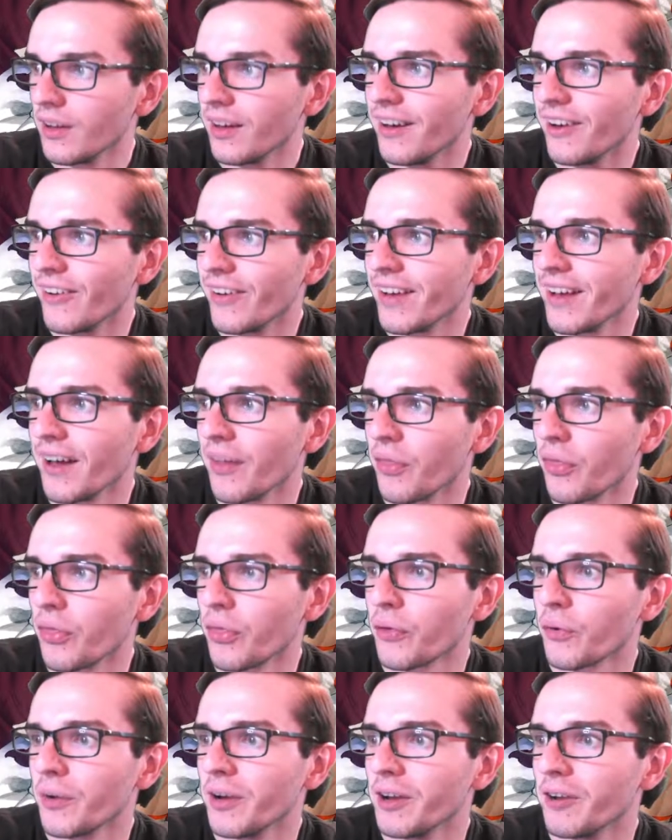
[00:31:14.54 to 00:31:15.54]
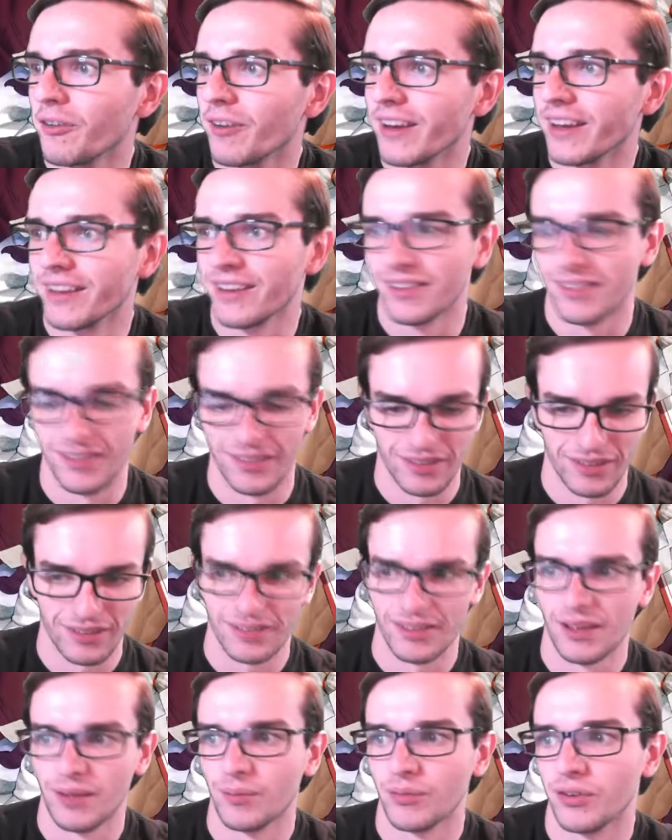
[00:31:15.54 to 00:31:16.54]
We got 3 Rinkahs in the
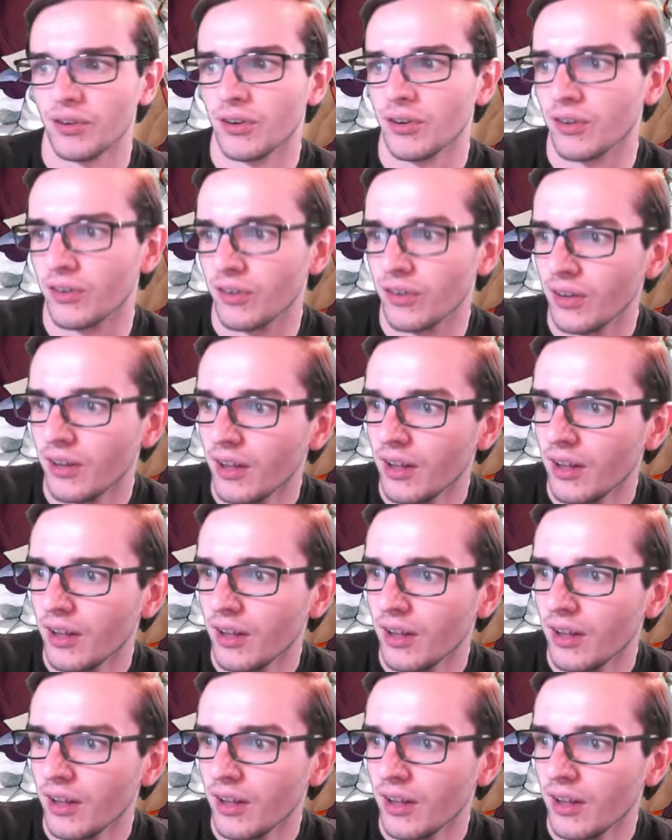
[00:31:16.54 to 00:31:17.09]
same circle.